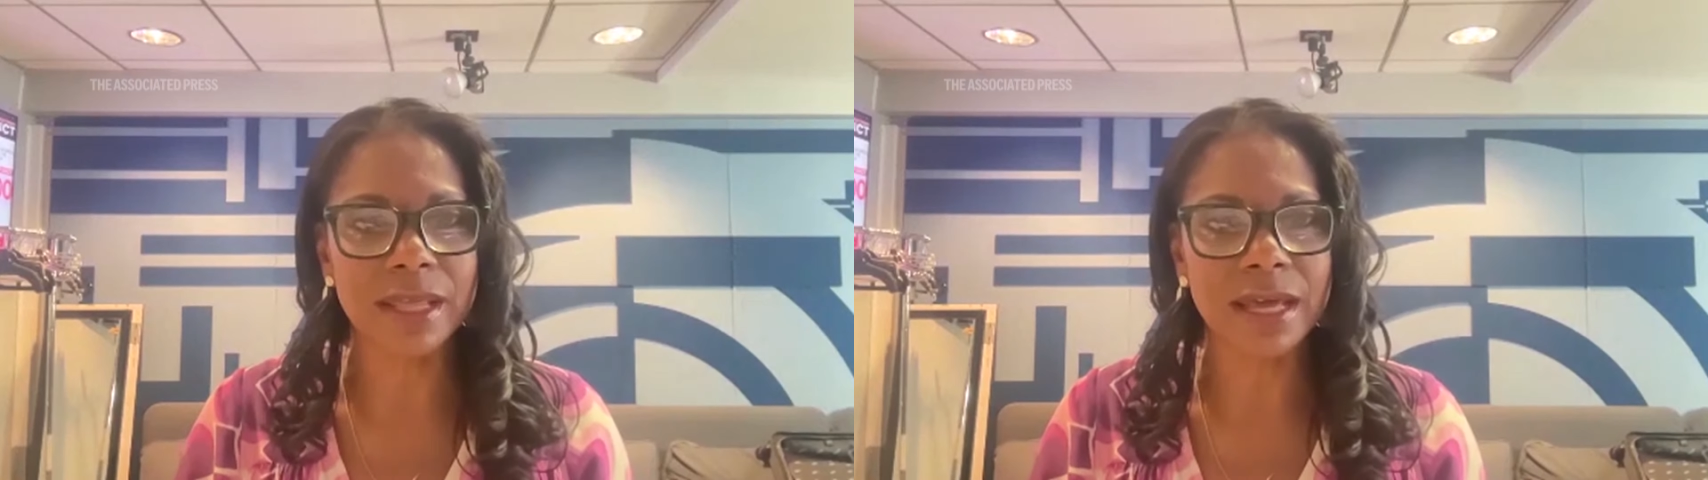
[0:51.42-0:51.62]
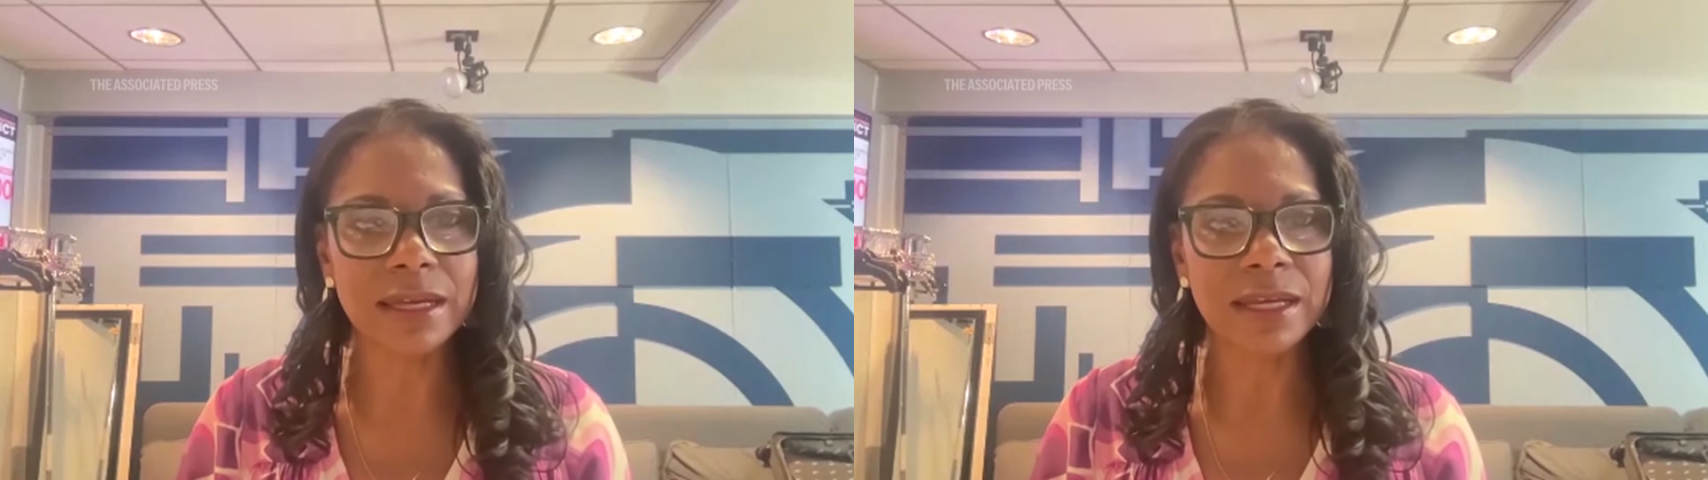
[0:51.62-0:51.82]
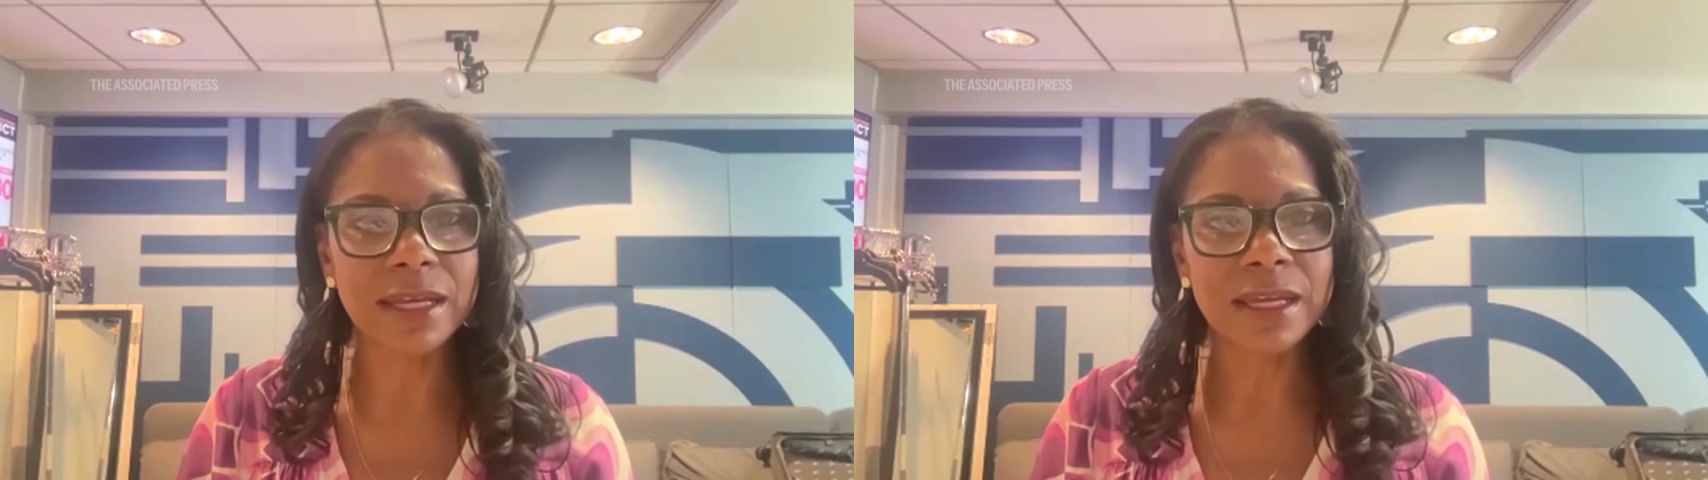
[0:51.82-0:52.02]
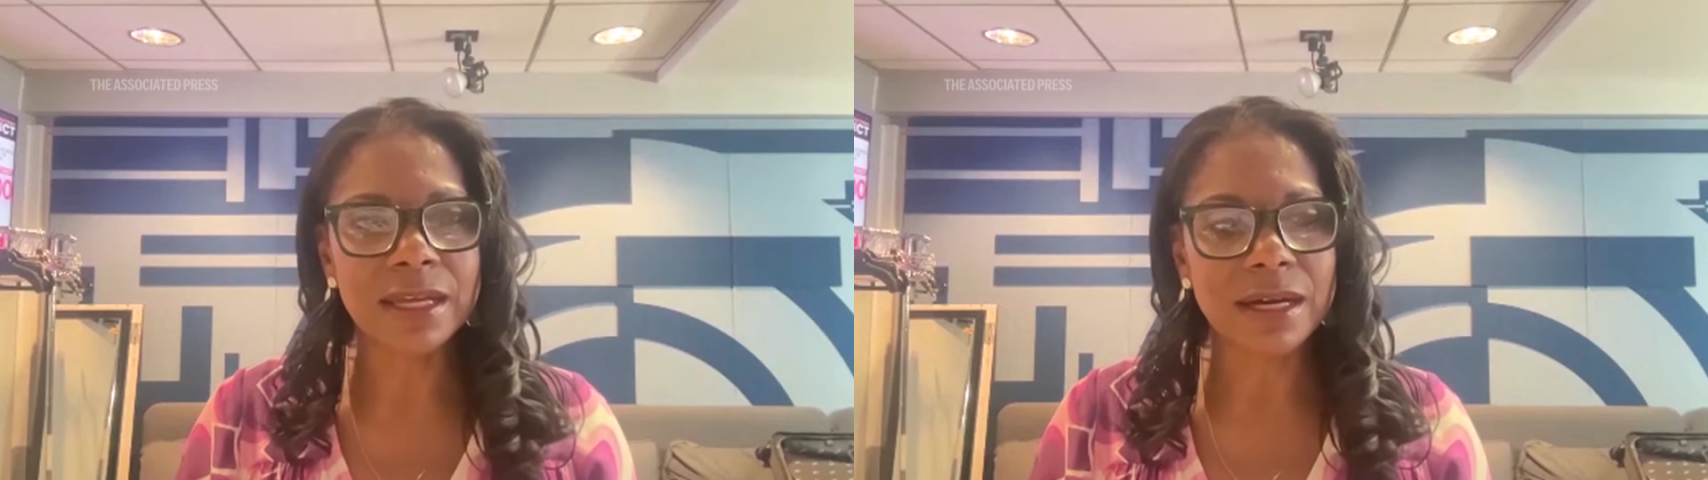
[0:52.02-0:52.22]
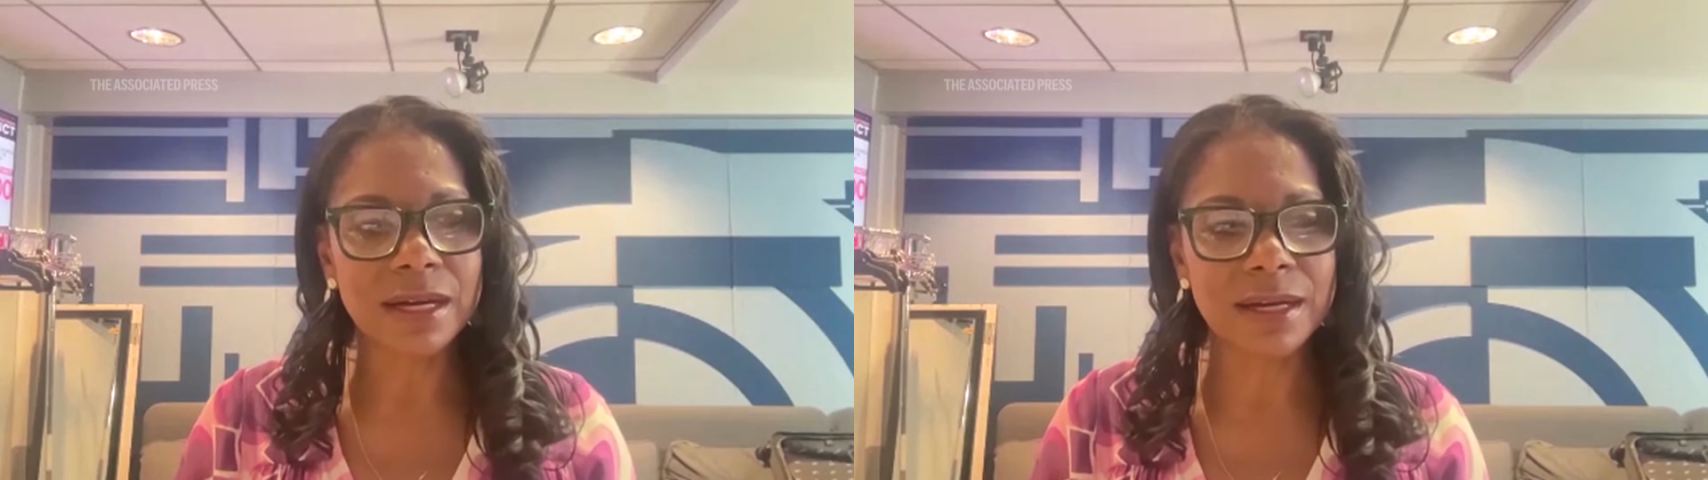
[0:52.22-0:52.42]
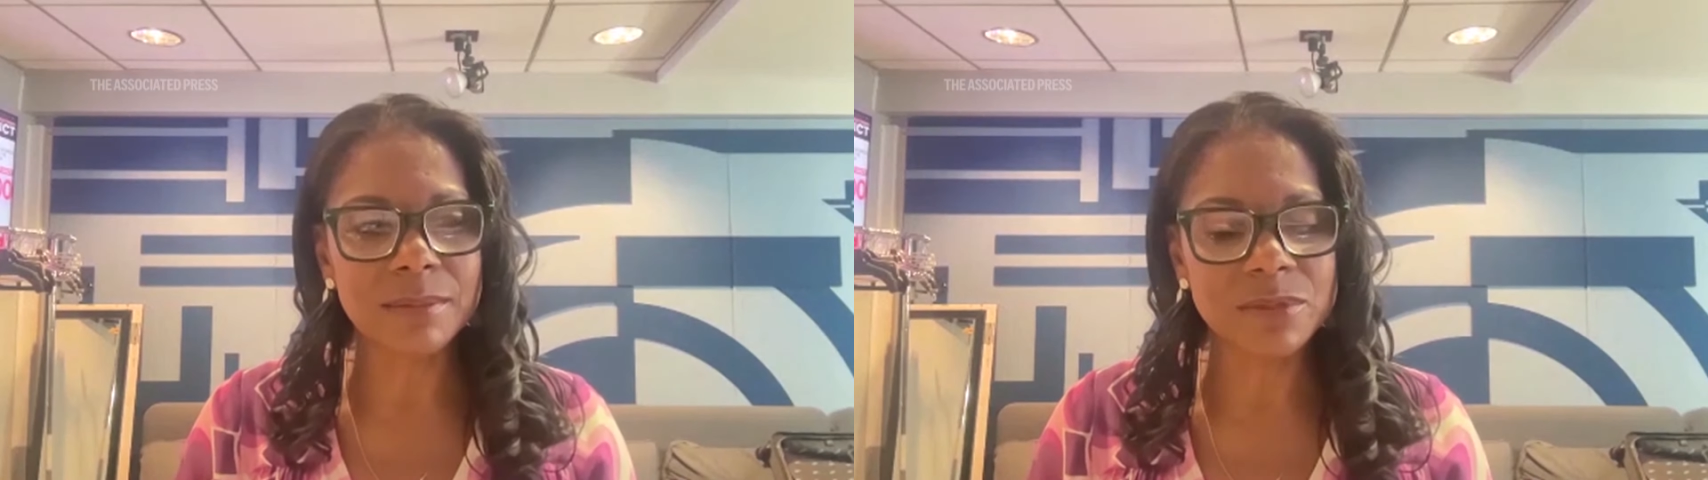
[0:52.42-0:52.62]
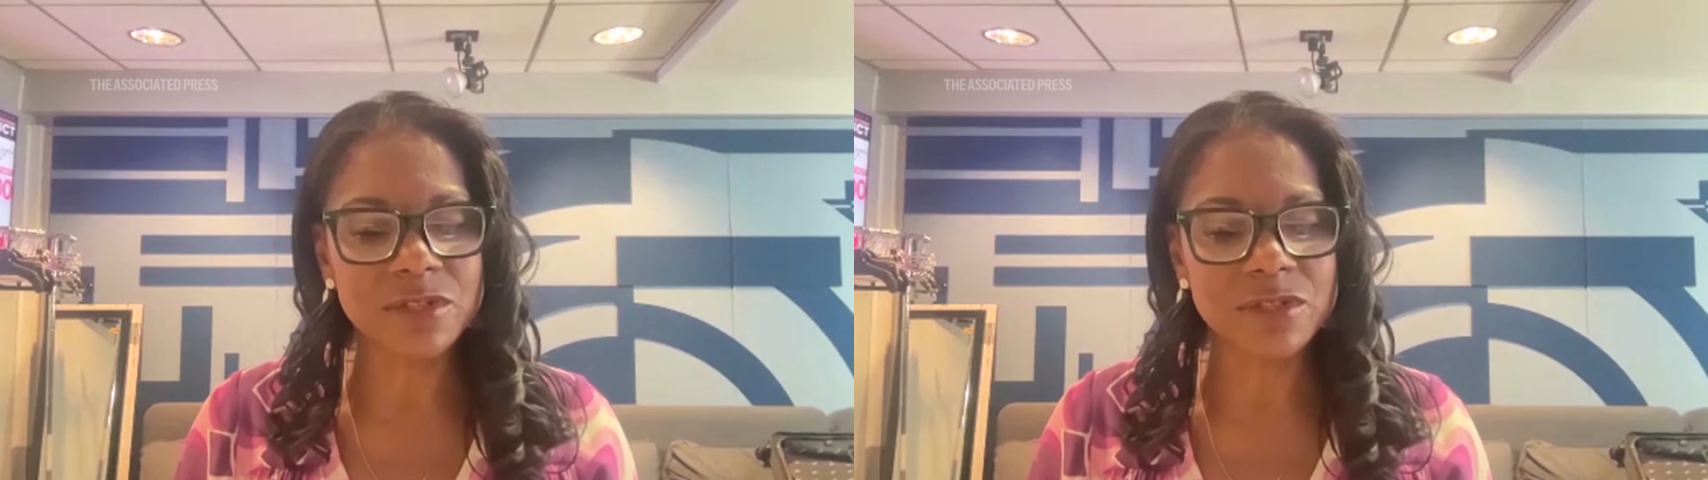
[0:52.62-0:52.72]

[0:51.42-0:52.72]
that.